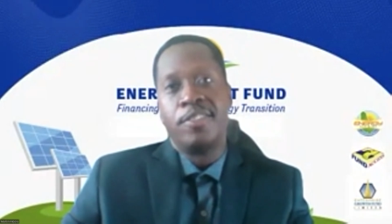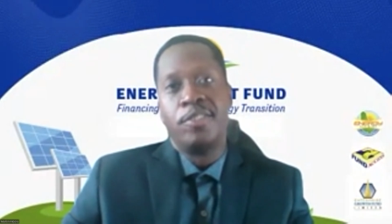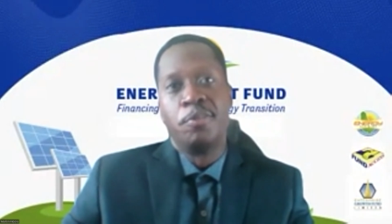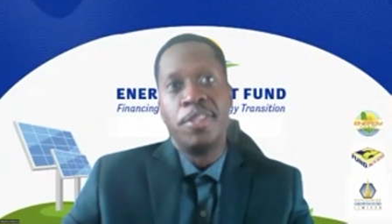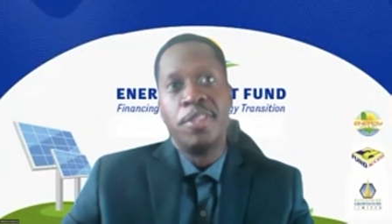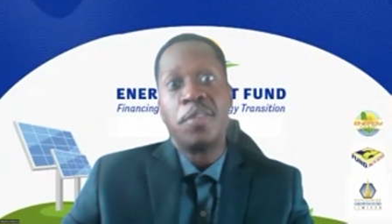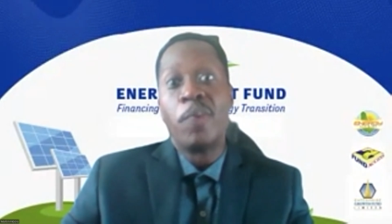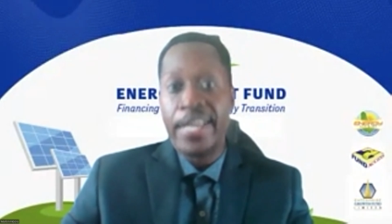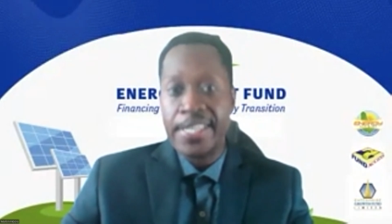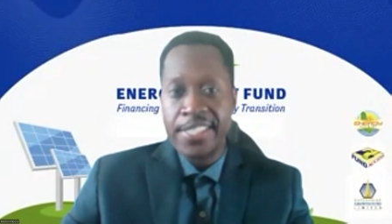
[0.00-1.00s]
the reason
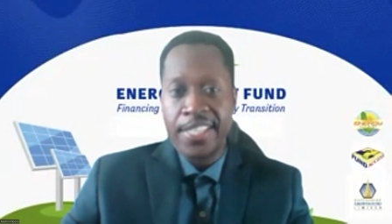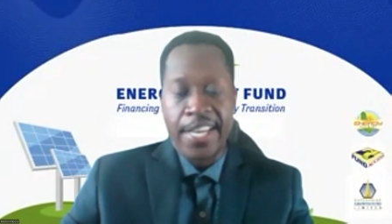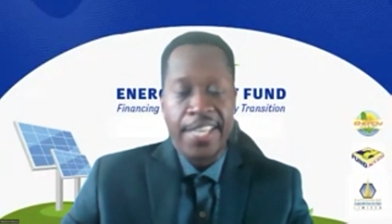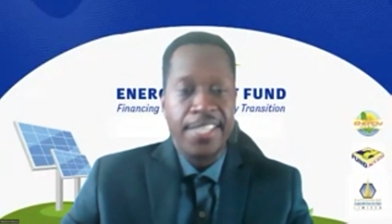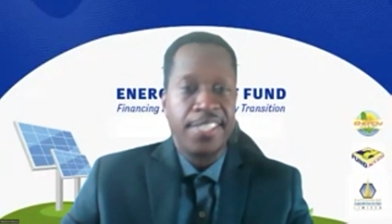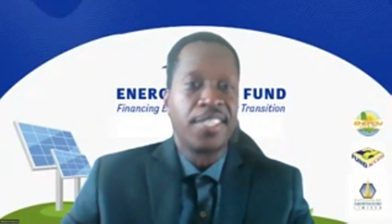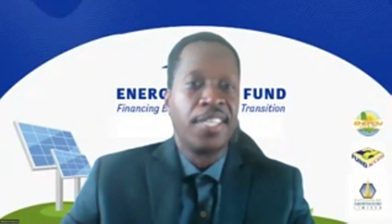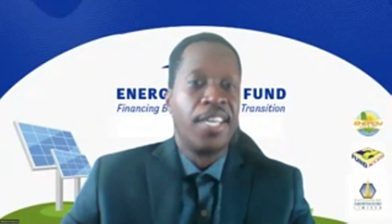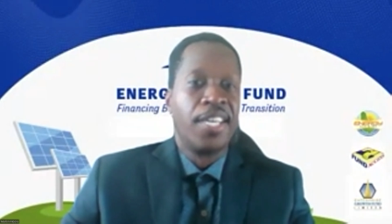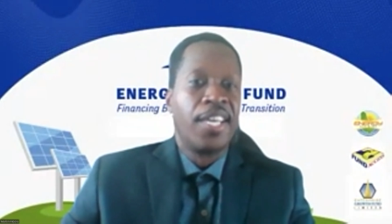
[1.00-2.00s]
why I say that is
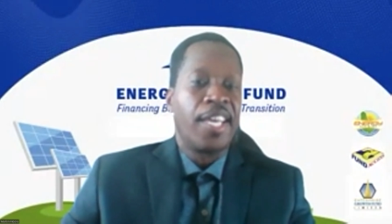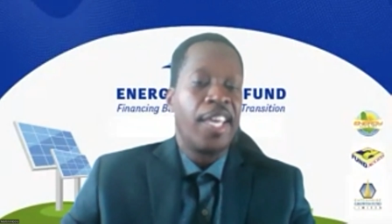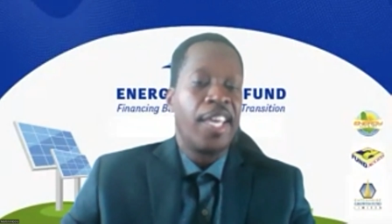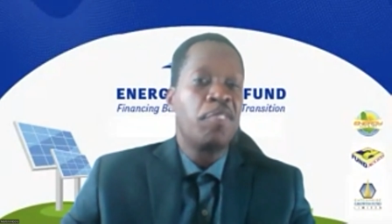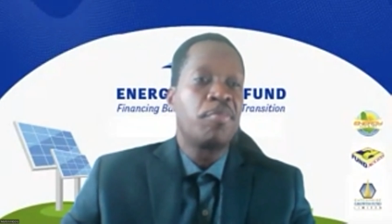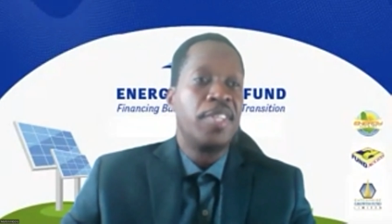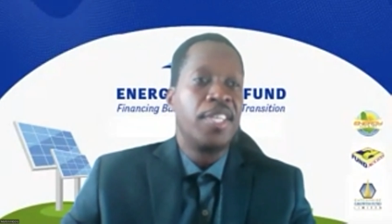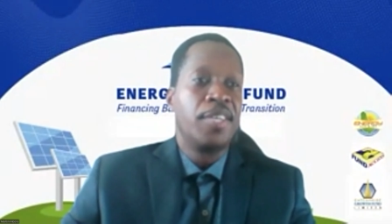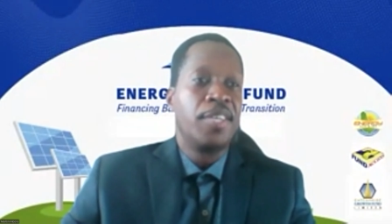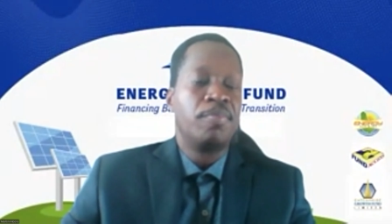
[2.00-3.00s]
if the